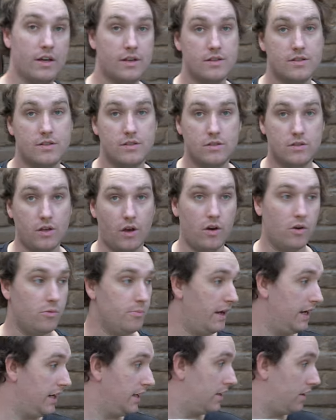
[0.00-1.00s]
so
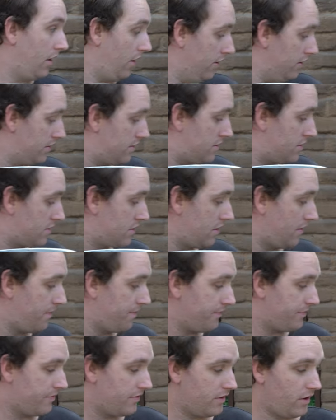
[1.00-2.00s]
many coats
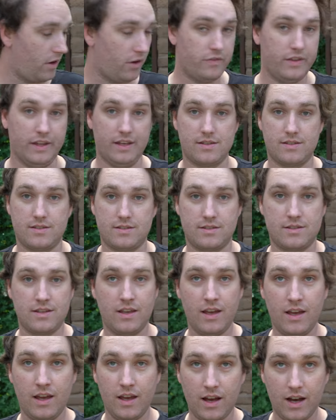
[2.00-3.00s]
of this.
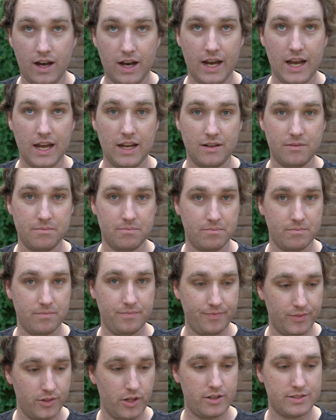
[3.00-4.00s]
I
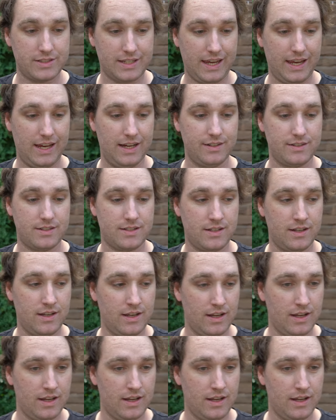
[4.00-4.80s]
lost count.